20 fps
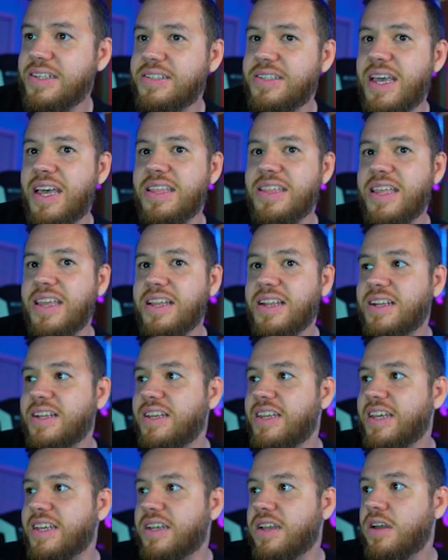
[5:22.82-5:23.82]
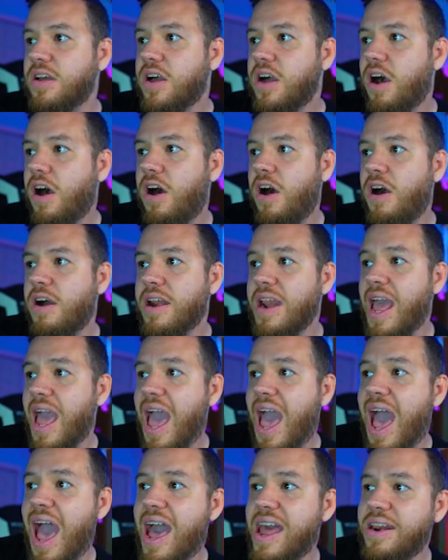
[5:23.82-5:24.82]
and then click on
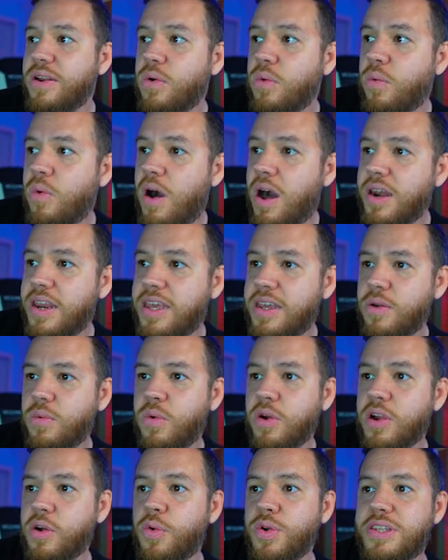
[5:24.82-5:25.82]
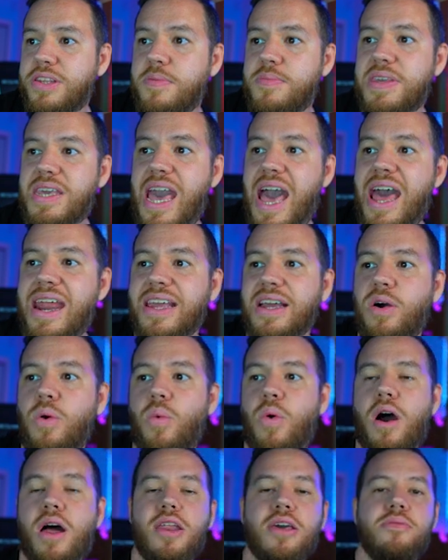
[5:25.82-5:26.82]
Add Wallet, we're going to be adding a
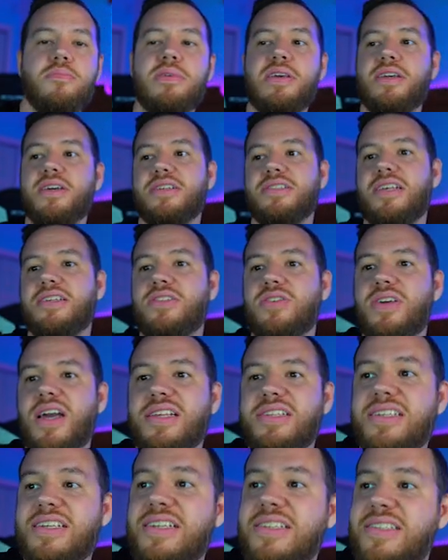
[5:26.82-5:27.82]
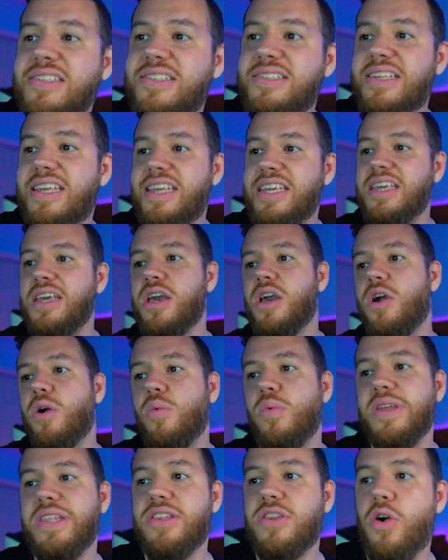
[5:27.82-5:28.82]
wallet because, as you guys can see,
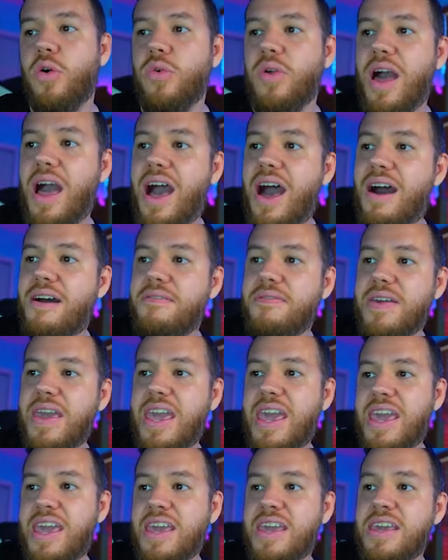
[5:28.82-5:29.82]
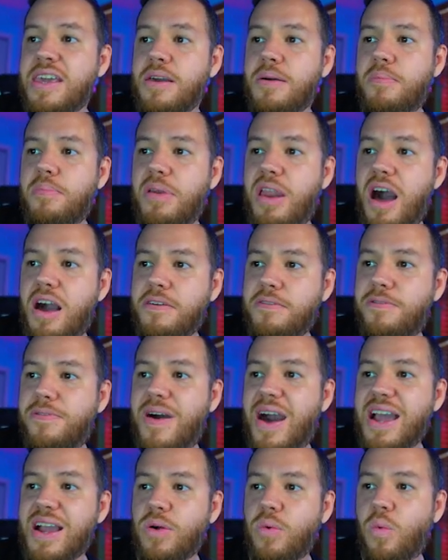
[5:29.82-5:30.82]
we don't have a
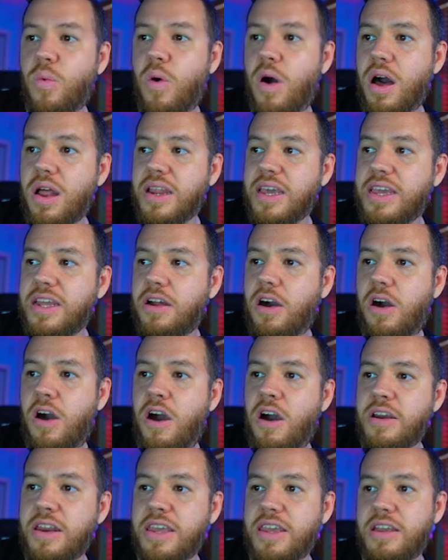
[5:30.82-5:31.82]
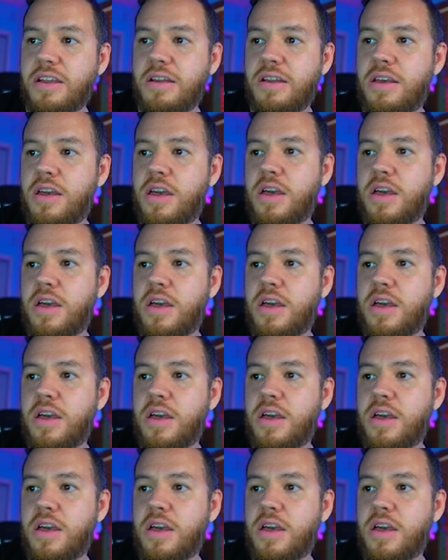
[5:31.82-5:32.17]
BlockFi wallet on here.